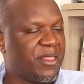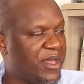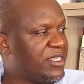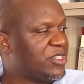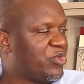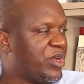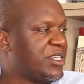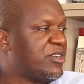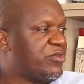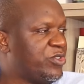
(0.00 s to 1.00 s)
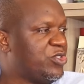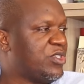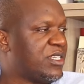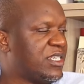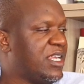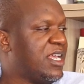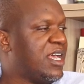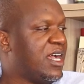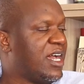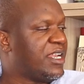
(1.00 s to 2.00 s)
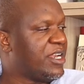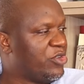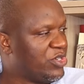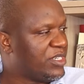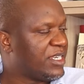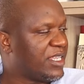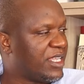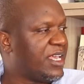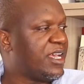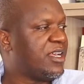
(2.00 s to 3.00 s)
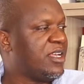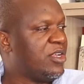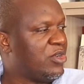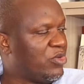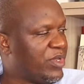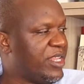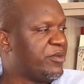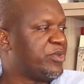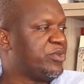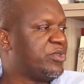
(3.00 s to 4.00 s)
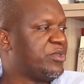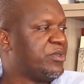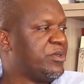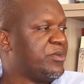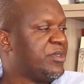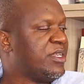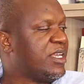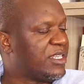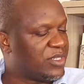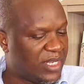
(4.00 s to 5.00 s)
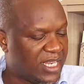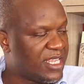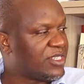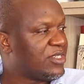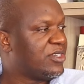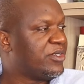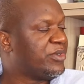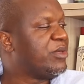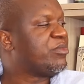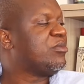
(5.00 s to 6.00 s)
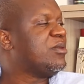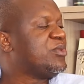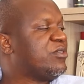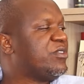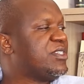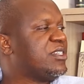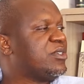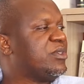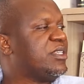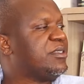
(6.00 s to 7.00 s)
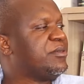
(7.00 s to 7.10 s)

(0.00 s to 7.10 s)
And that is quite unfortunate. And I don't care, William Ruto has led us to the problems we're facing today.